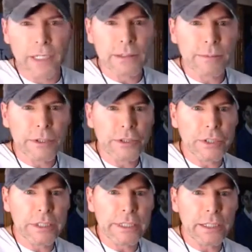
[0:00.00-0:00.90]
So I'm going to turn
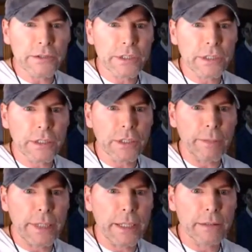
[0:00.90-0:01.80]
it down just a little
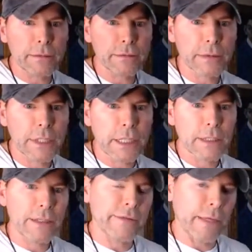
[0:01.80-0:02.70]
bit. I
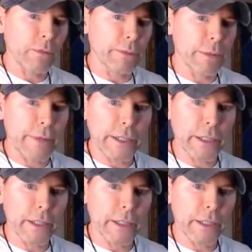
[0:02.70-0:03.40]
think that will be better.